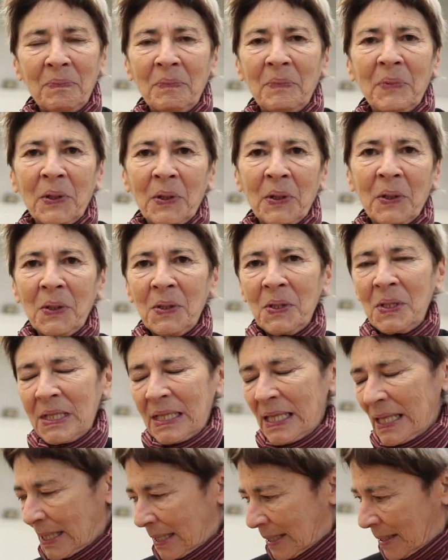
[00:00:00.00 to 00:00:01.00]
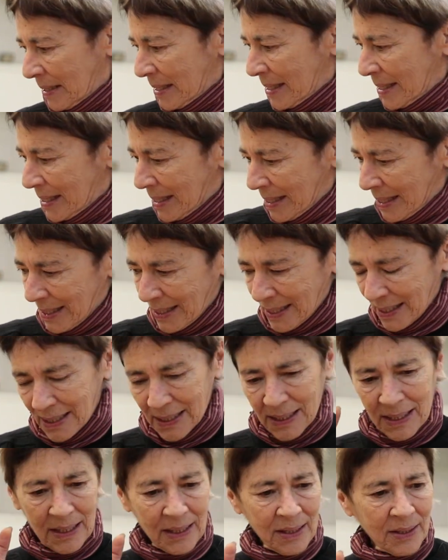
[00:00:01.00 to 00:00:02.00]
birds, and
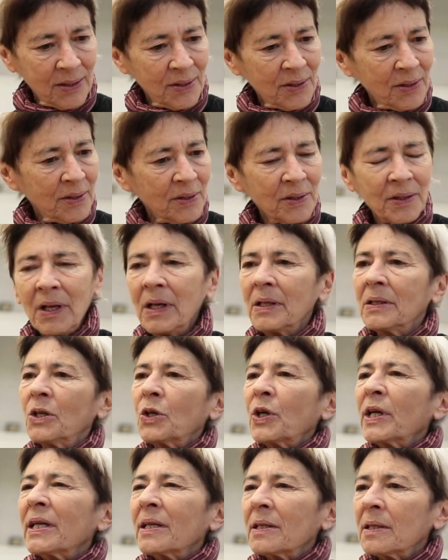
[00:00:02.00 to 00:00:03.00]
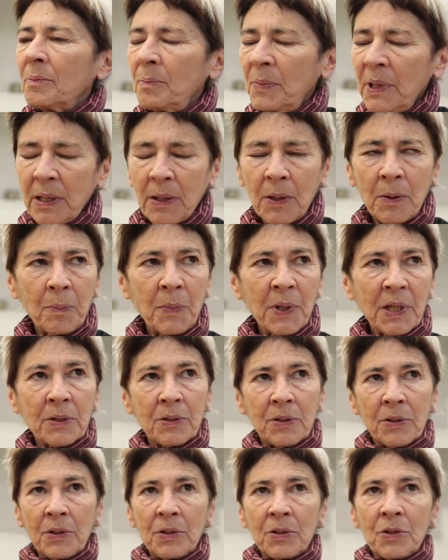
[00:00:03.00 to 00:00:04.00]
looking at the bigger
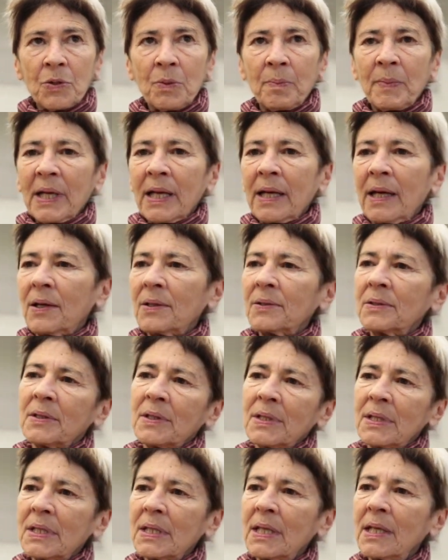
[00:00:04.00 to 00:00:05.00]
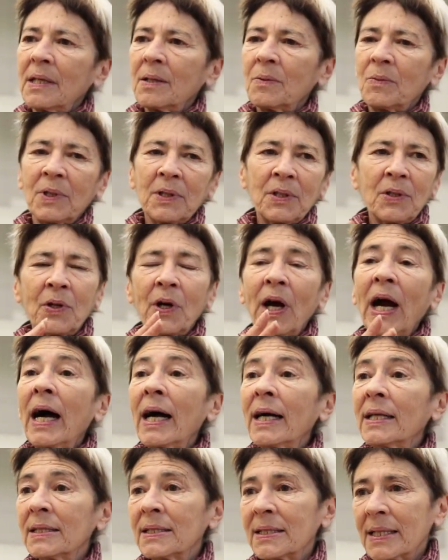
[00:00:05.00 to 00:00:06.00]
picture, zooming out and seeing what your
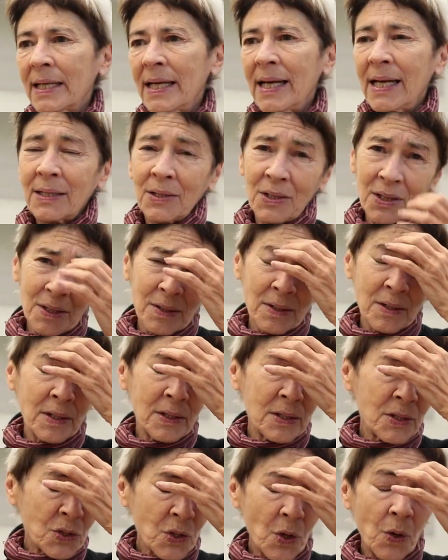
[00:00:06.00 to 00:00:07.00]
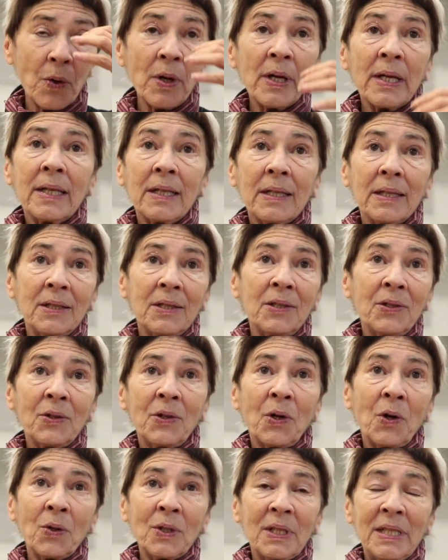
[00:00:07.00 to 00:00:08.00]
eyes catch. So you
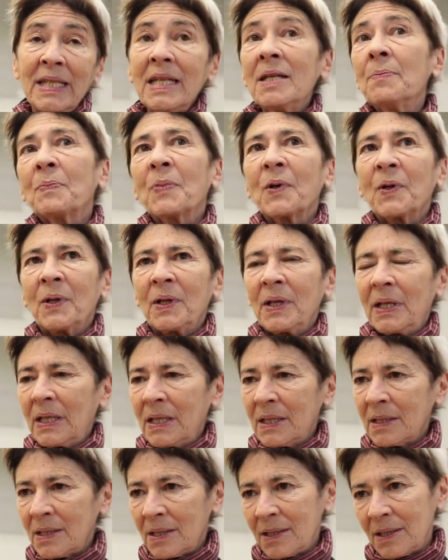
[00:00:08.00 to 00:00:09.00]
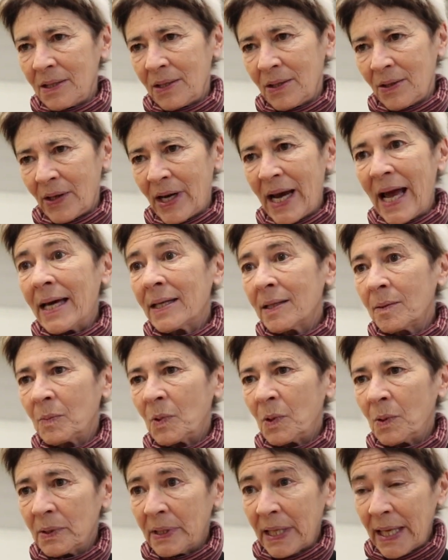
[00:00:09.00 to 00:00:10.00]
go deeper into your
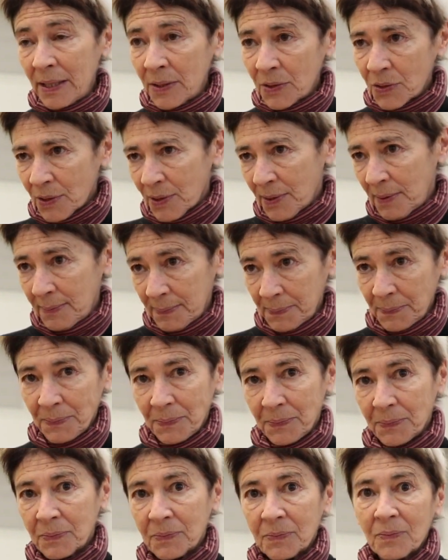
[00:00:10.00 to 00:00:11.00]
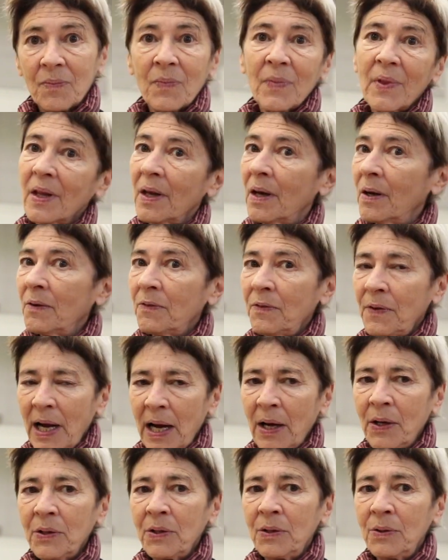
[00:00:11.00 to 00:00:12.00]
animal nature of
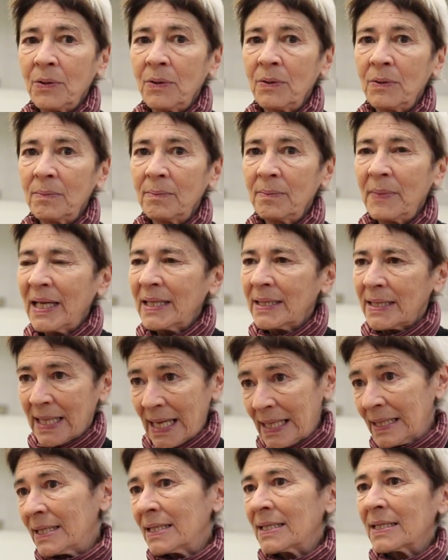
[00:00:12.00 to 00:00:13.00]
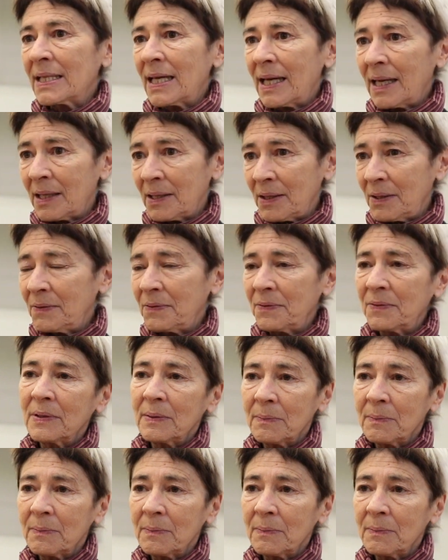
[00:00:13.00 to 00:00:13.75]
how you make sense out of